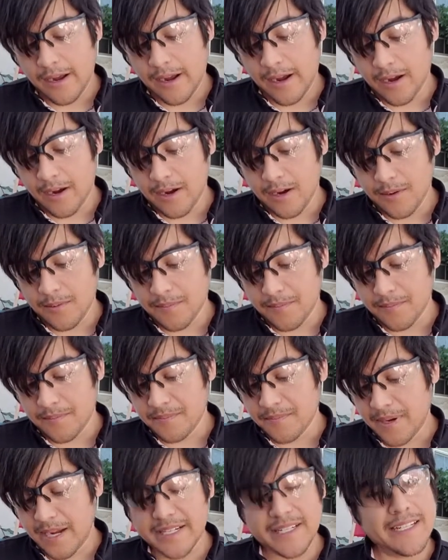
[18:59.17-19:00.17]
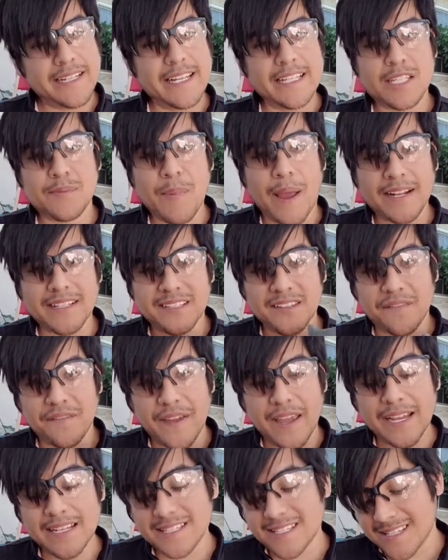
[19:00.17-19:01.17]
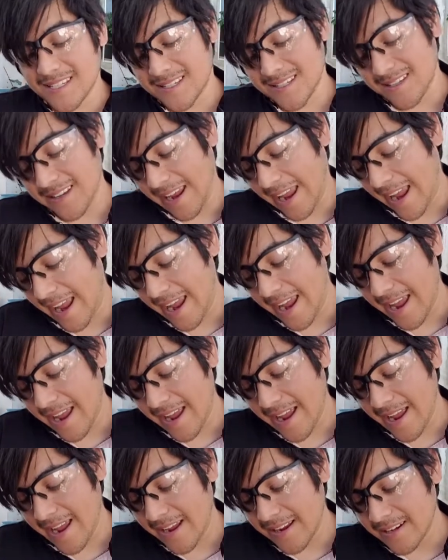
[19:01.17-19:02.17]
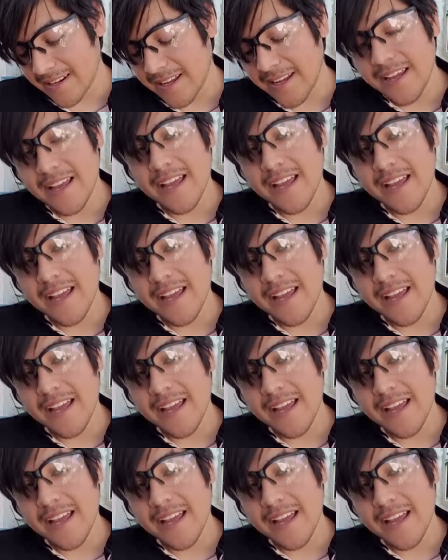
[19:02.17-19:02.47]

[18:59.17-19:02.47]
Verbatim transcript: Um, I did get smacked in the face, and